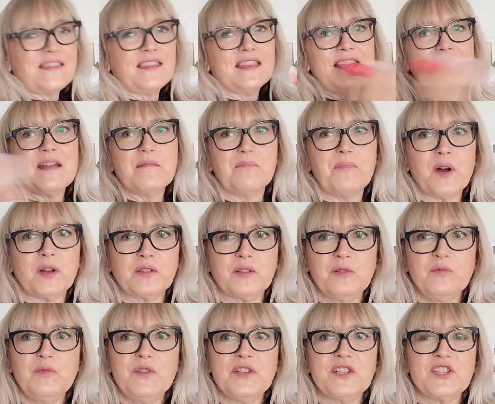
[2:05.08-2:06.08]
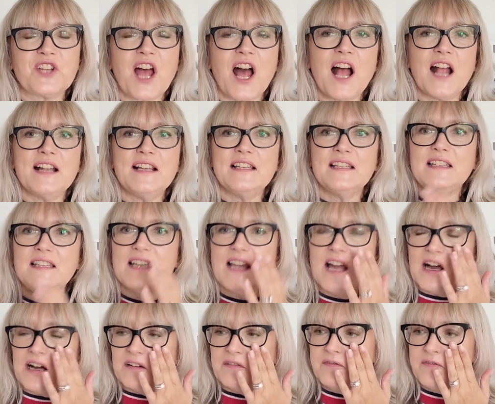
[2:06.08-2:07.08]
the bottle, which I
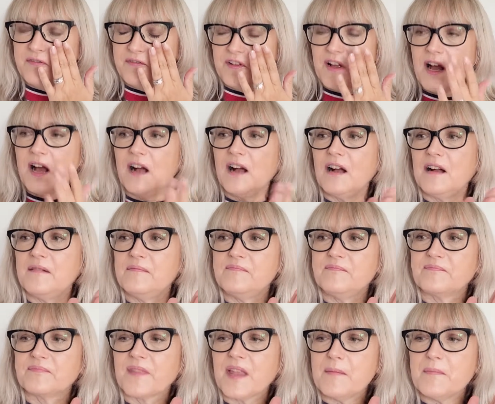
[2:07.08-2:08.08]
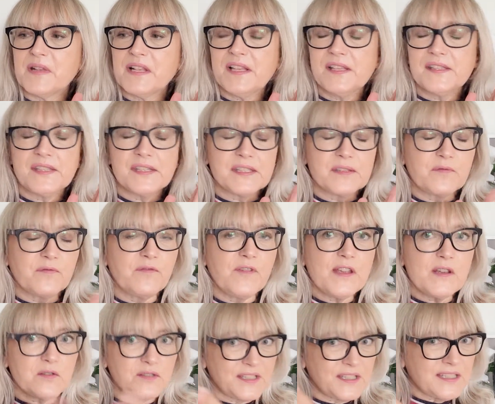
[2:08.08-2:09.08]
love because it
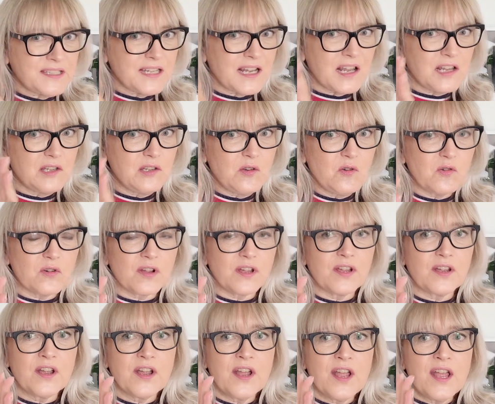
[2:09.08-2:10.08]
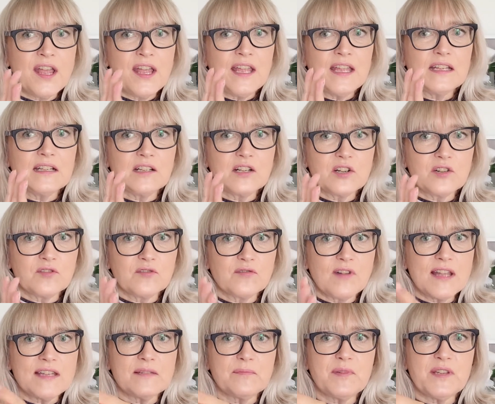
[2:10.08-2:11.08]
doesn't look
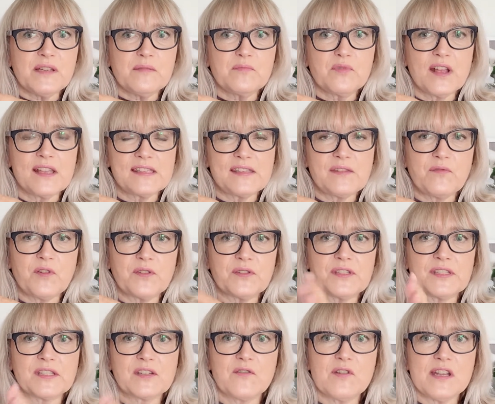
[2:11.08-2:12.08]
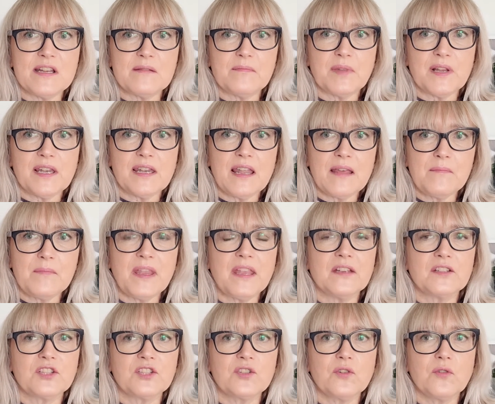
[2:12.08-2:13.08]
incredibly impressive on screen, but let me
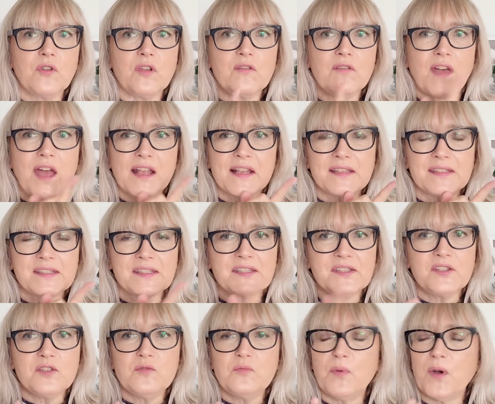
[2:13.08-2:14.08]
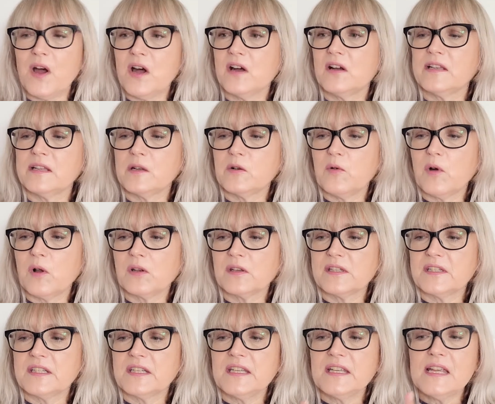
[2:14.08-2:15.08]
assure you that is super high
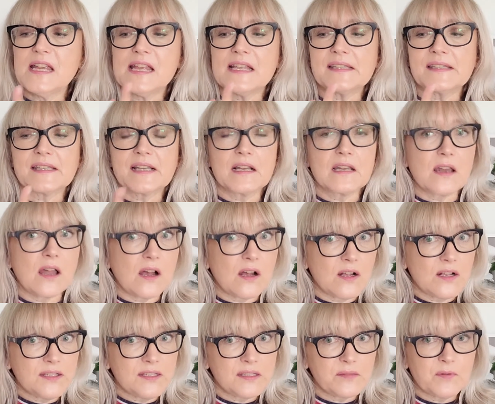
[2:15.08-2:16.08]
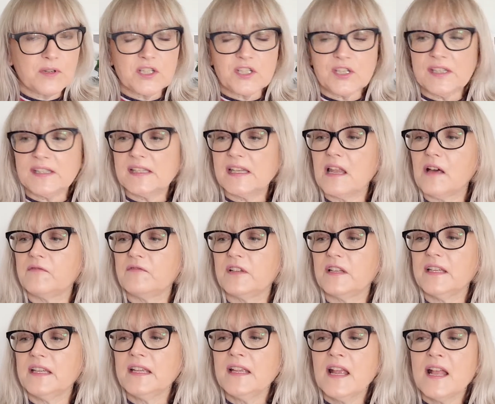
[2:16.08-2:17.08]
quality. It's glass, which is
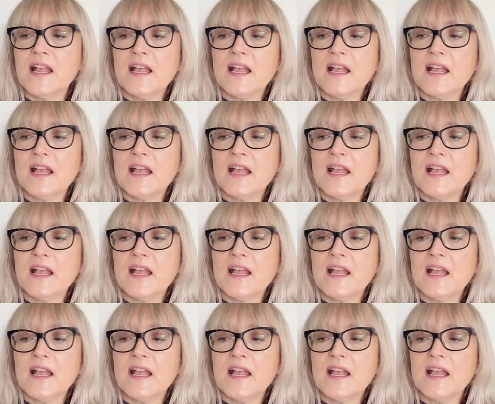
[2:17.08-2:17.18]
lovely.